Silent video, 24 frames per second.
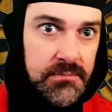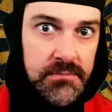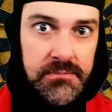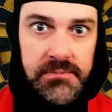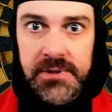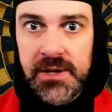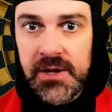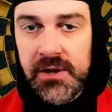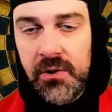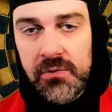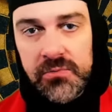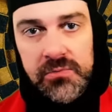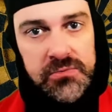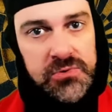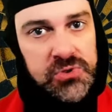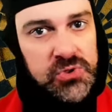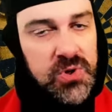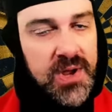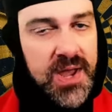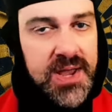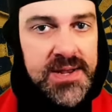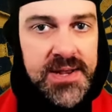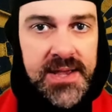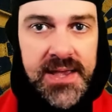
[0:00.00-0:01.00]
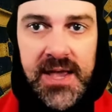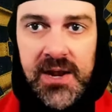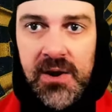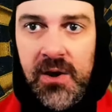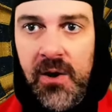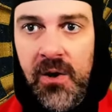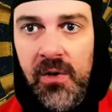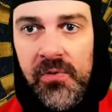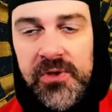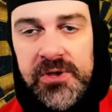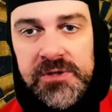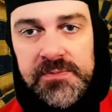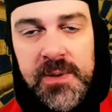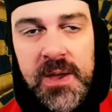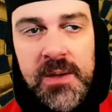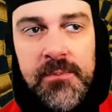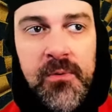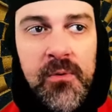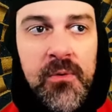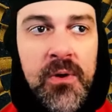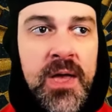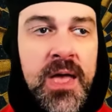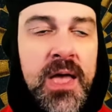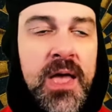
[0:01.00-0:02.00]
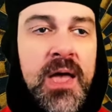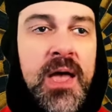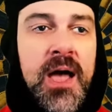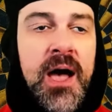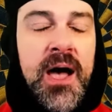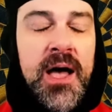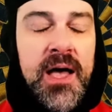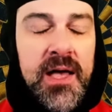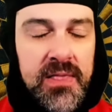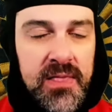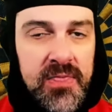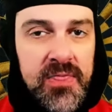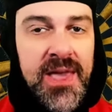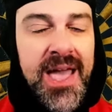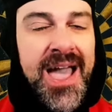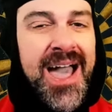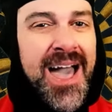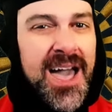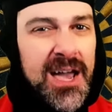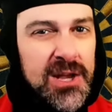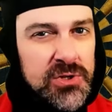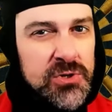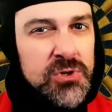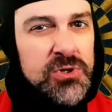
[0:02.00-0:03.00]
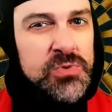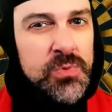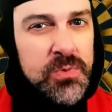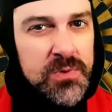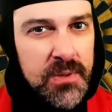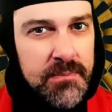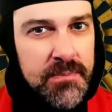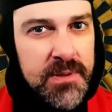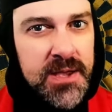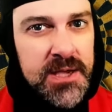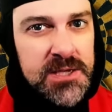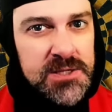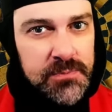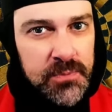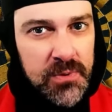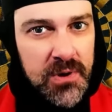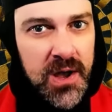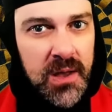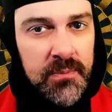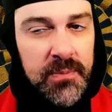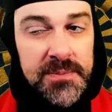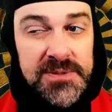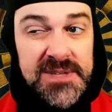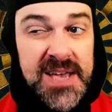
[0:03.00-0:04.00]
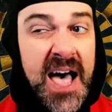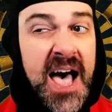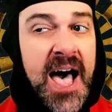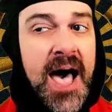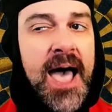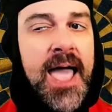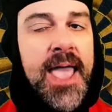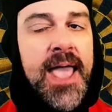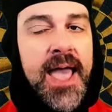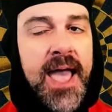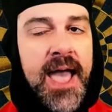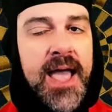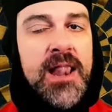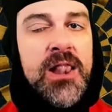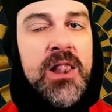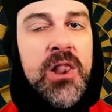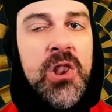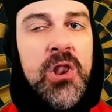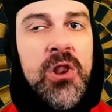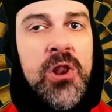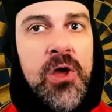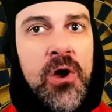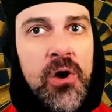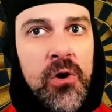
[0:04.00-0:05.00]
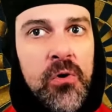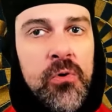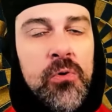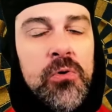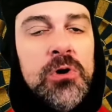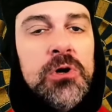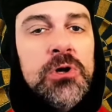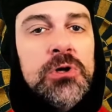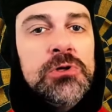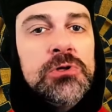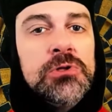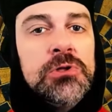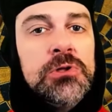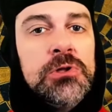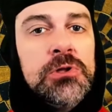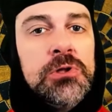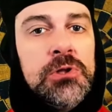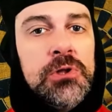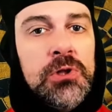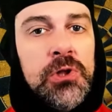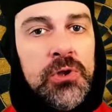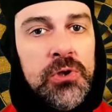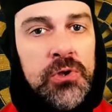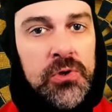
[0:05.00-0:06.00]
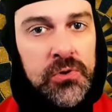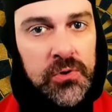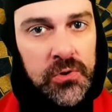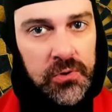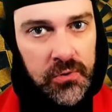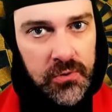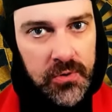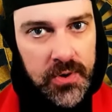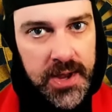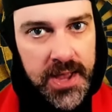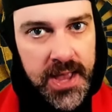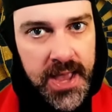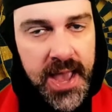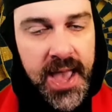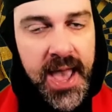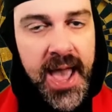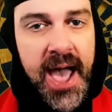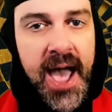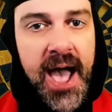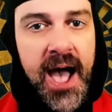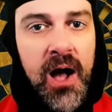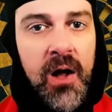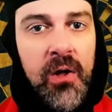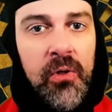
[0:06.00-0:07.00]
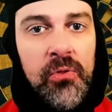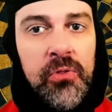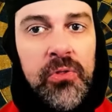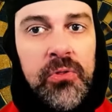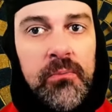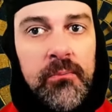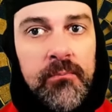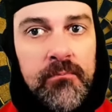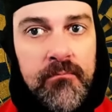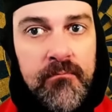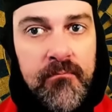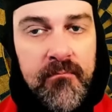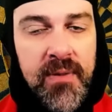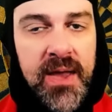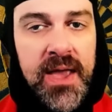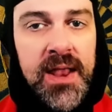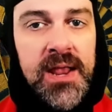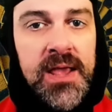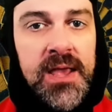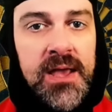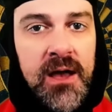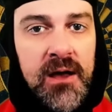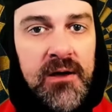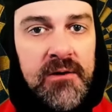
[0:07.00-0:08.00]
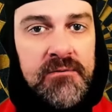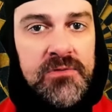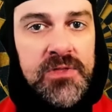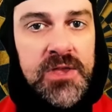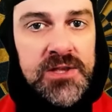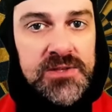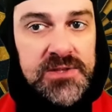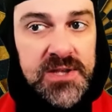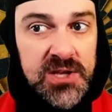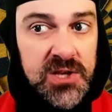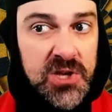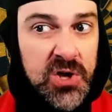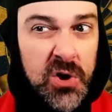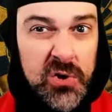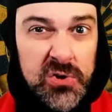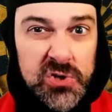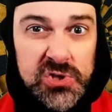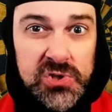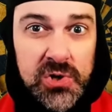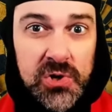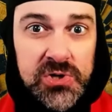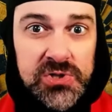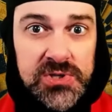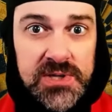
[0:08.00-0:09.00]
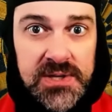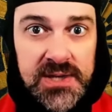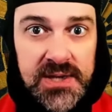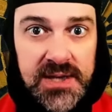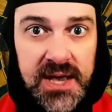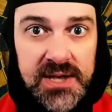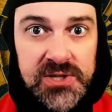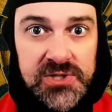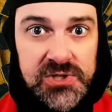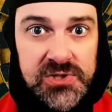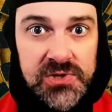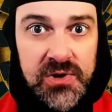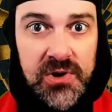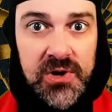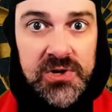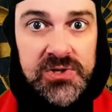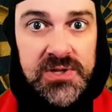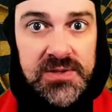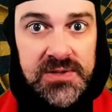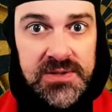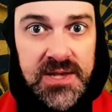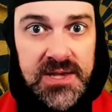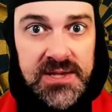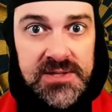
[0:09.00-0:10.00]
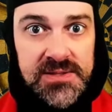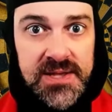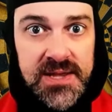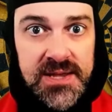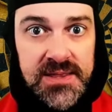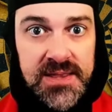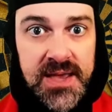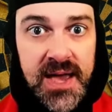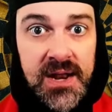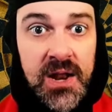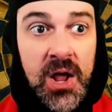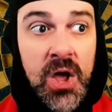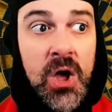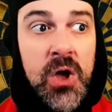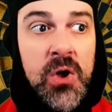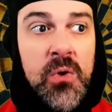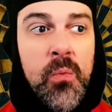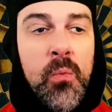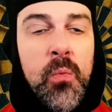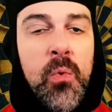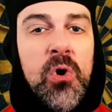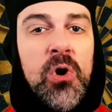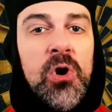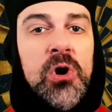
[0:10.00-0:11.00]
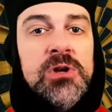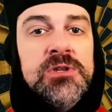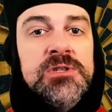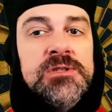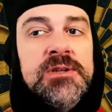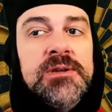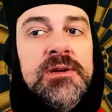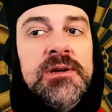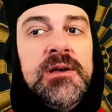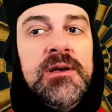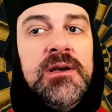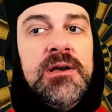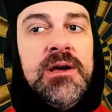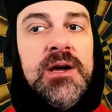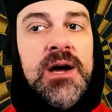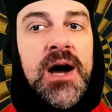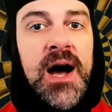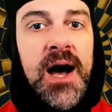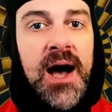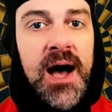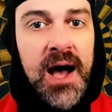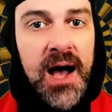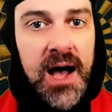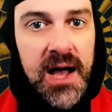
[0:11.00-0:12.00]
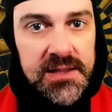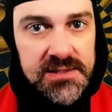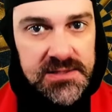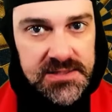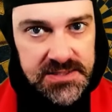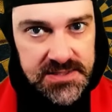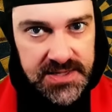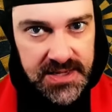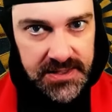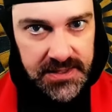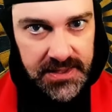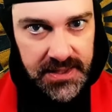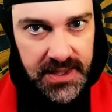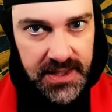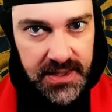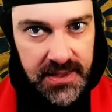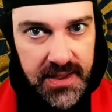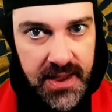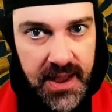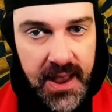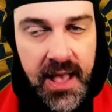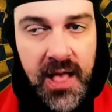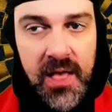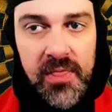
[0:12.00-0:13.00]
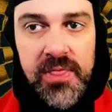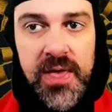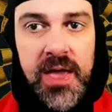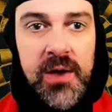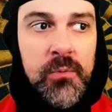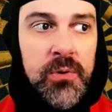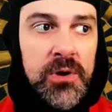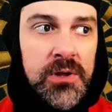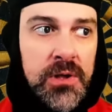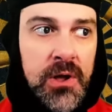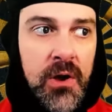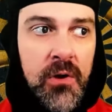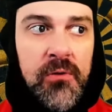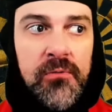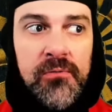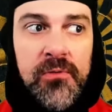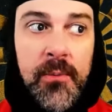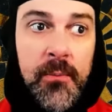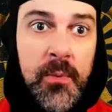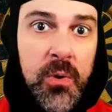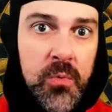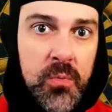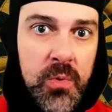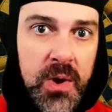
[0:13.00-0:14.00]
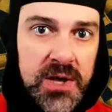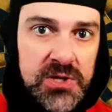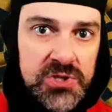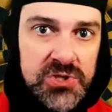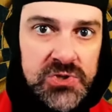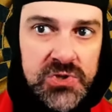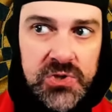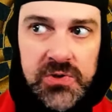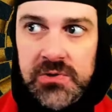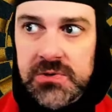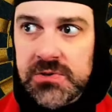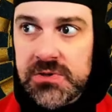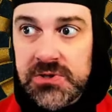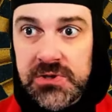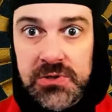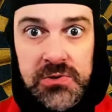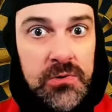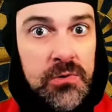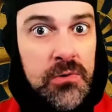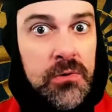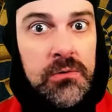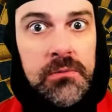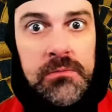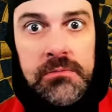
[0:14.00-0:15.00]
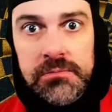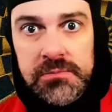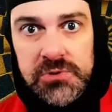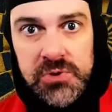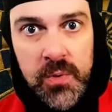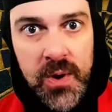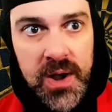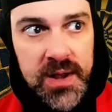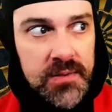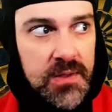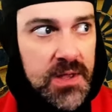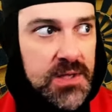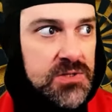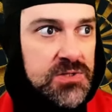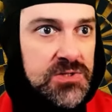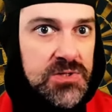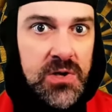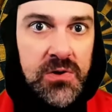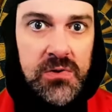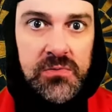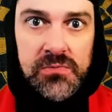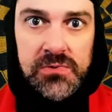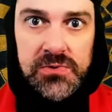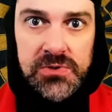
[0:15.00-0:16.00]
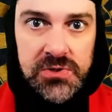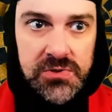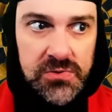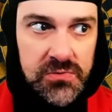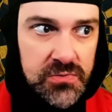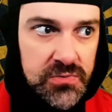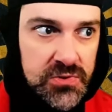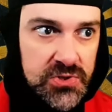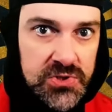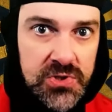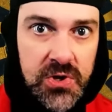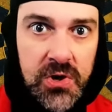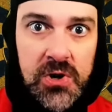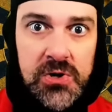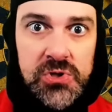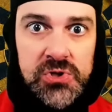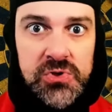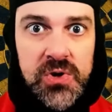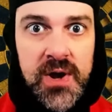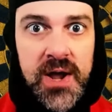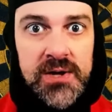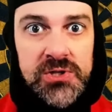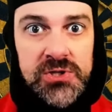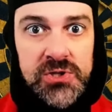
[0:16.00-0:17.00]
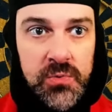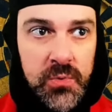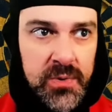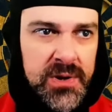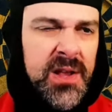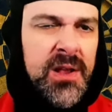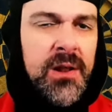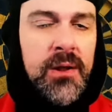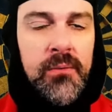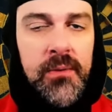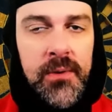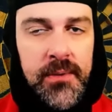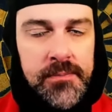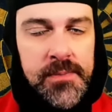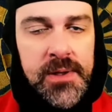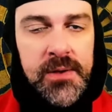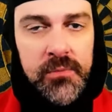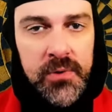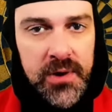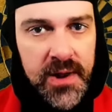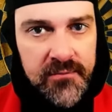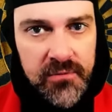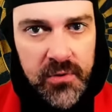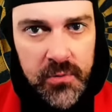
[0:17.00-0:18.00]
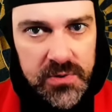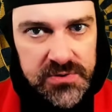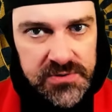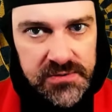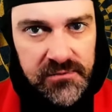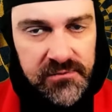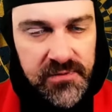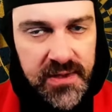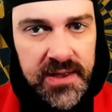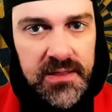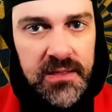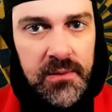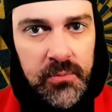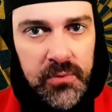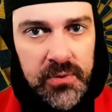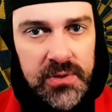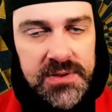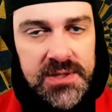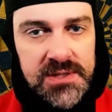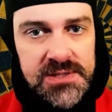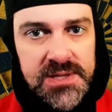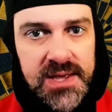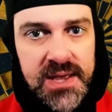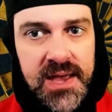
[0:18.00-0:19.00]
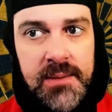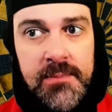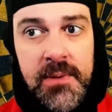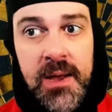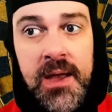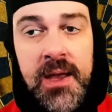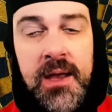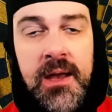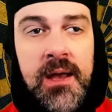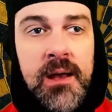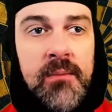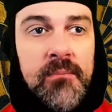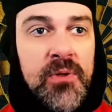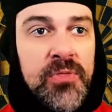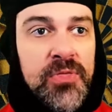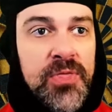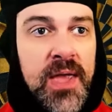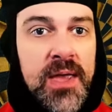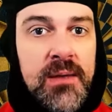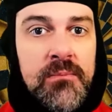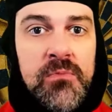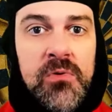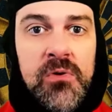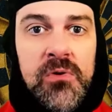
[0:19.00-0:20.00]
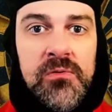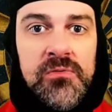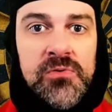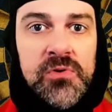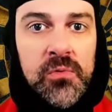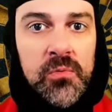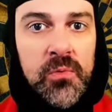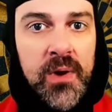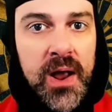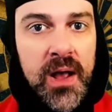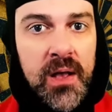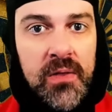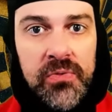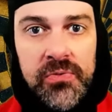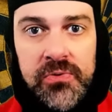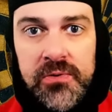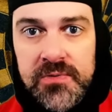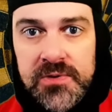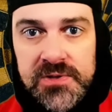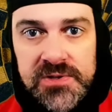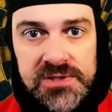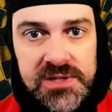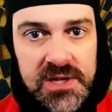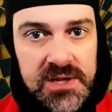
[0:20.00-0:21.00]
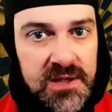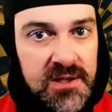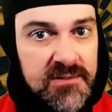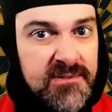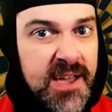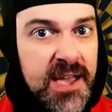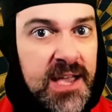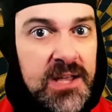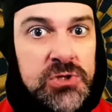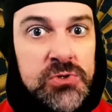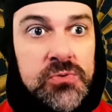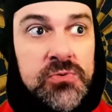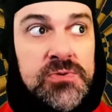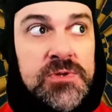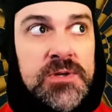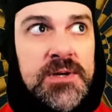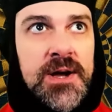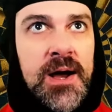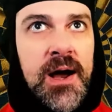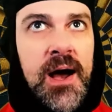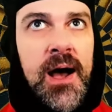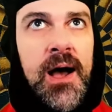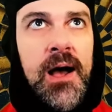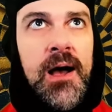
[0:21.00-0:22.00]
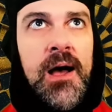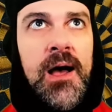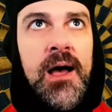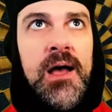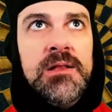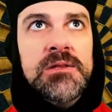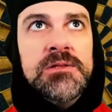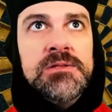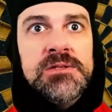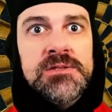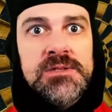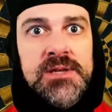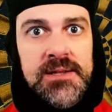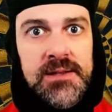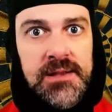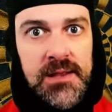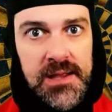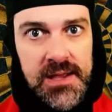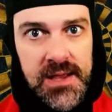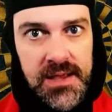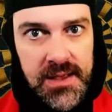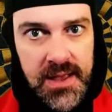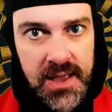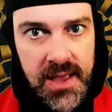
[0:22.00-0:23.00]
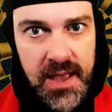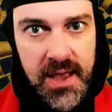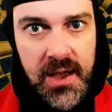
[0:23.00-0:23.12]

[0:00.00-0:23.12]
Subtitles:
you know, trying to get all these people... The actors were the biggest problems. I had no clue how many of these like co-stars and guest stars and things like that worked constantly. They would go from a Western to Twilight Zone to Star Trek to, you know, I mean, whatever was available at the time. But they moved around through the City of Angels constantly